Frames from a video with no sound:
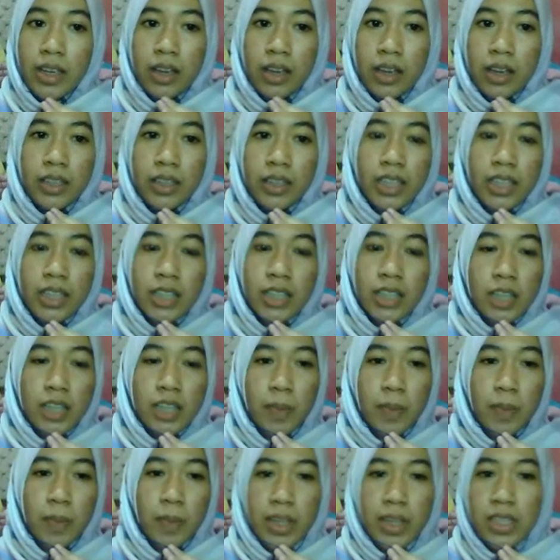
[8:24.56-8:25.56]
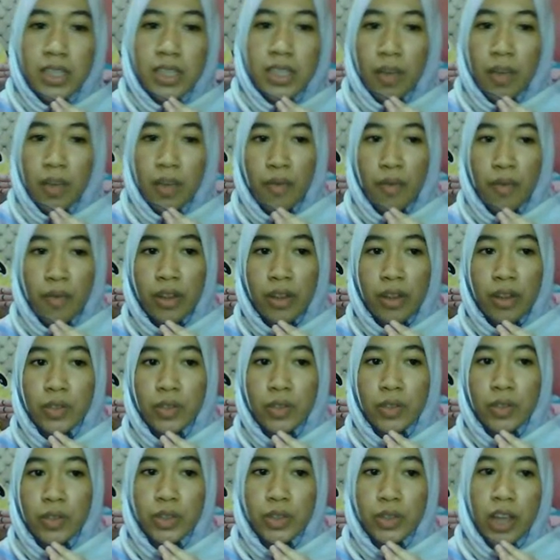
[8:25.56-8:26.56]
inexpensive way to
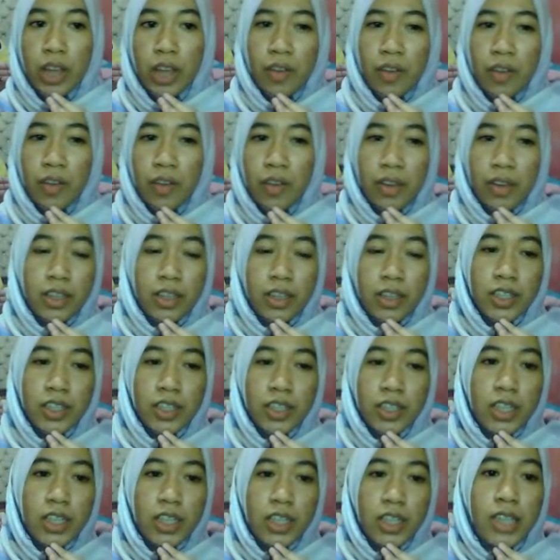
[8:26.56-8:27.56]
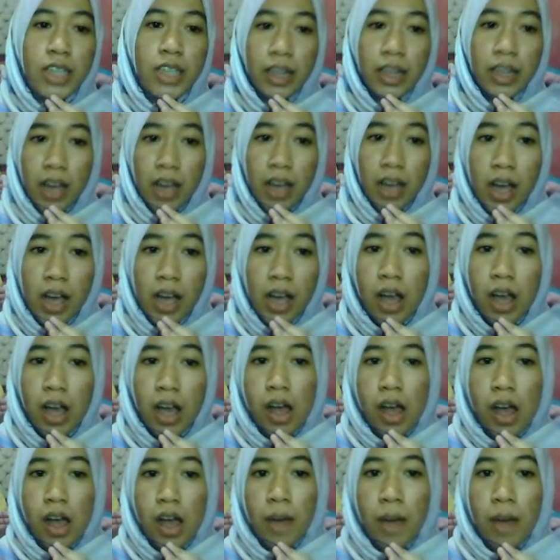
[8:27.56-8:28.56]
gather initial data,
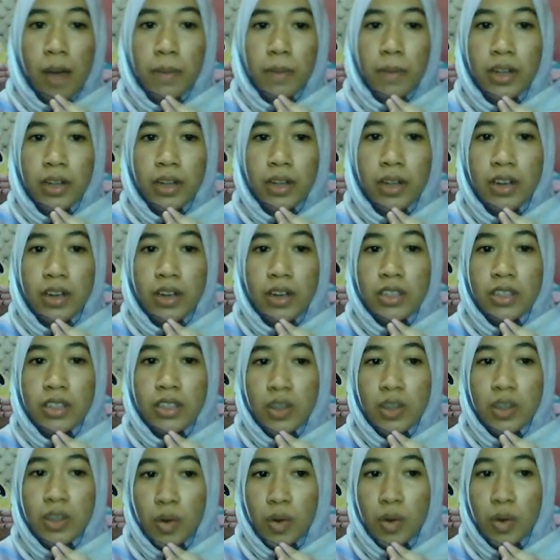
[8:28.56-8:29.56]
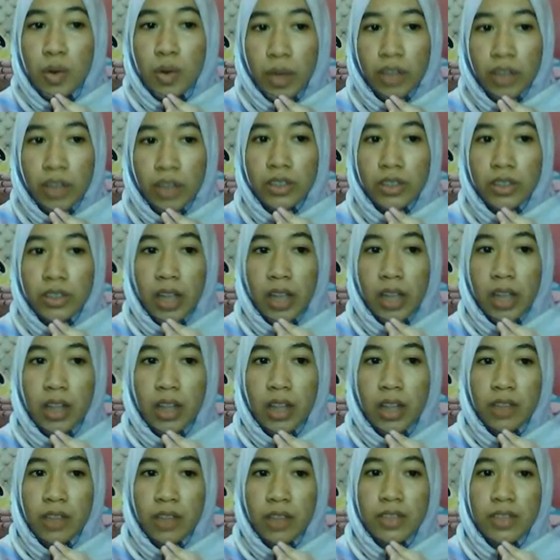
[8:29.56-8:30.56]
but there is no way to tell
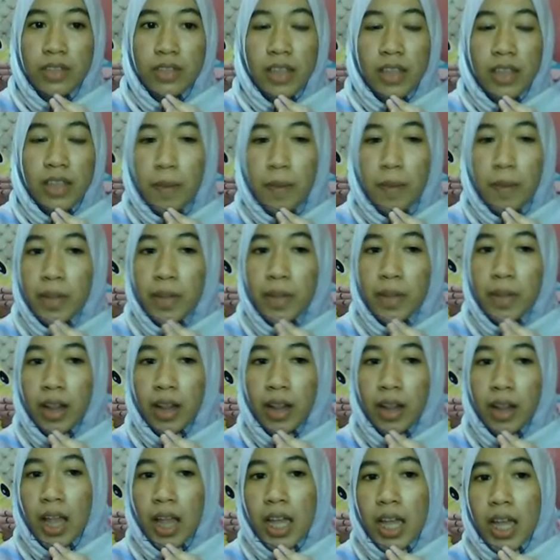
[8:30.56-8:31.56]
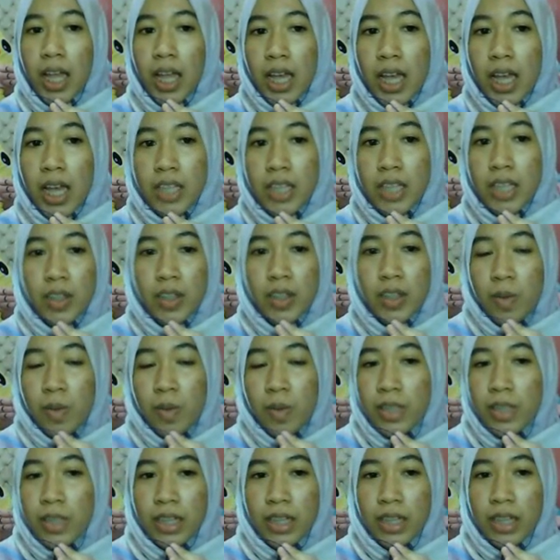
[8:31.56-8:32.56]
if the sample is
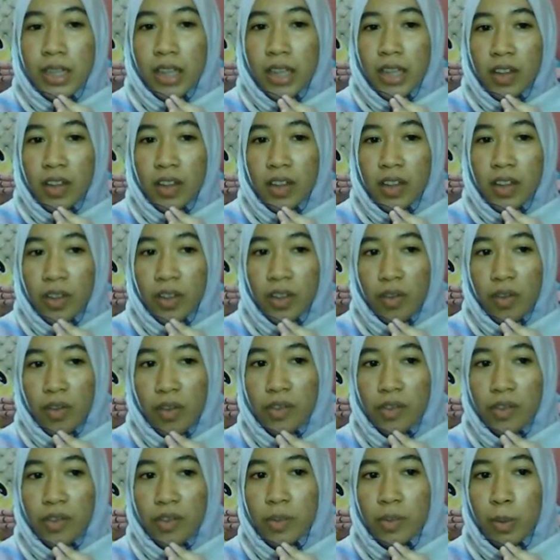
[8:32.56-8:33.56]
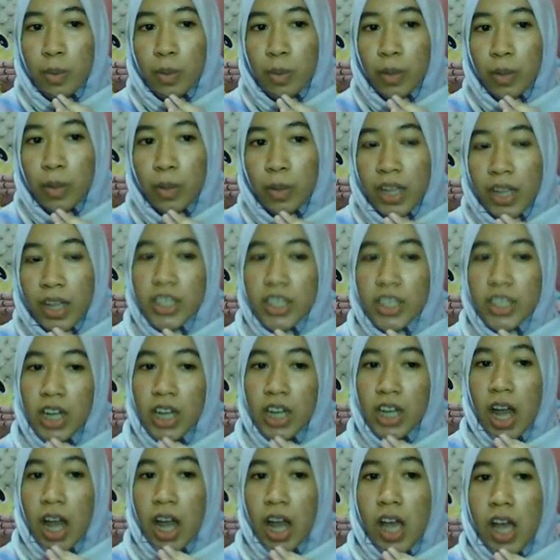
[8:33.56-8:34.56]
representative of the population,
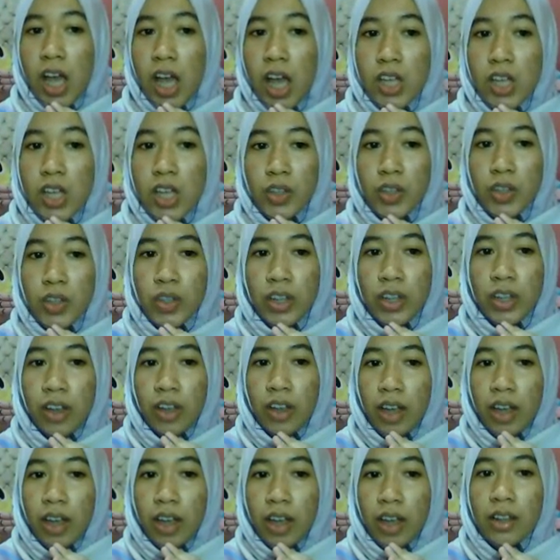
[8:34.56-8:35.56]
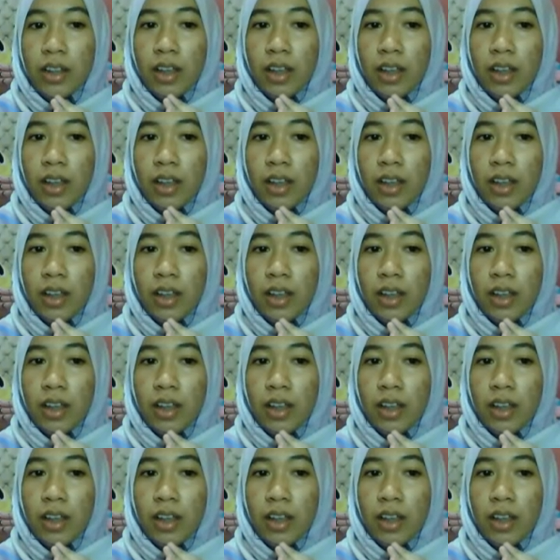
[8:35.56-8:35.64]
so it can't